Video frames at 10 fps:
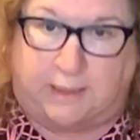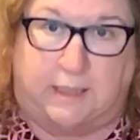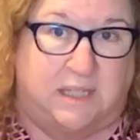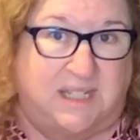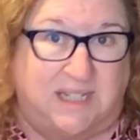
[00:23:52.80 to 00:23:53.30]

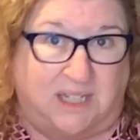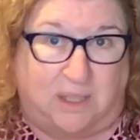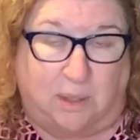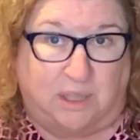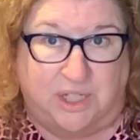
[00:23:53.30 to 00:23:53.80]

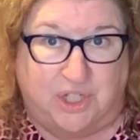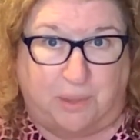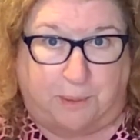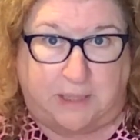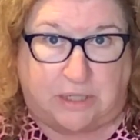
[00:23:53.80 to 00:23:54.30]
Still
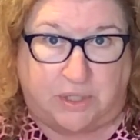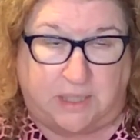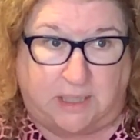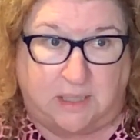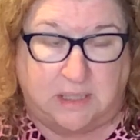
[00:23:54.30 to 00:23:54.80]
super
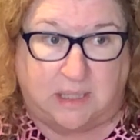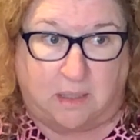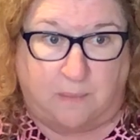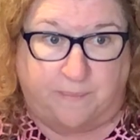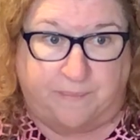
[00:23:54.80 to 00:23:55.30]
interesting.
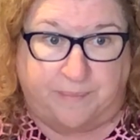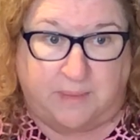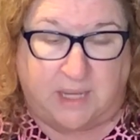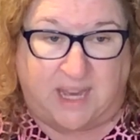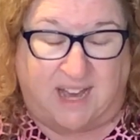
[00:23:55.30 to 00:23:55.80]
So
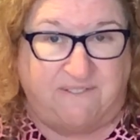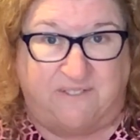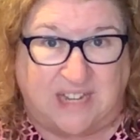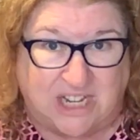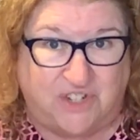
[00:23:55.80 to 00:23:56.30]
I
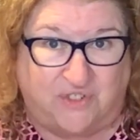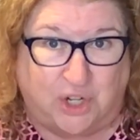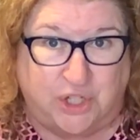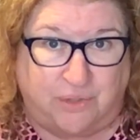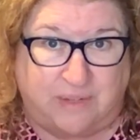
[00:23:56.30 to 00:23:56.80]
finished
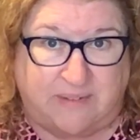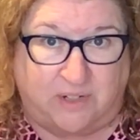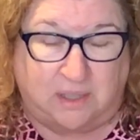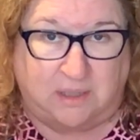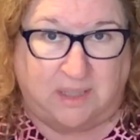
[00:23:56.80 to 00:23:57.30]
Virgin
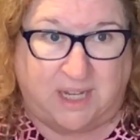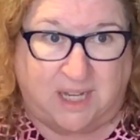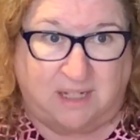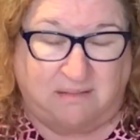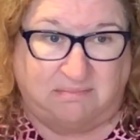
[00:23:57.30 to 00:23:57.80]
River.
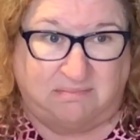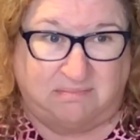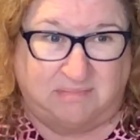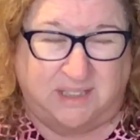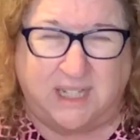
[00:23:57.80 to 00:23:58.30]
Yeah,
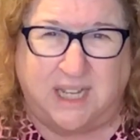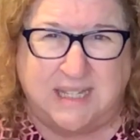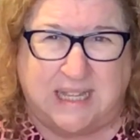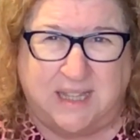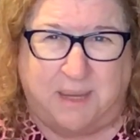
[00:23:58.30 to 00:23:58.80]
I think I
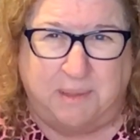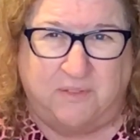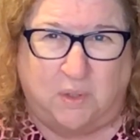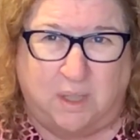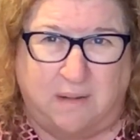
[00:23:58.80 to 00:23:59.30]
said that
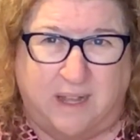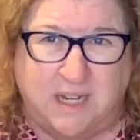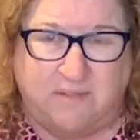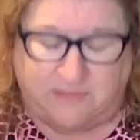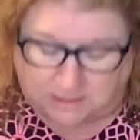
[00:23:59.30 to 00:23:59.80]
before. I
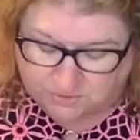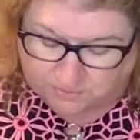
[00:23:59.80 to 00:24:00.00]
did finish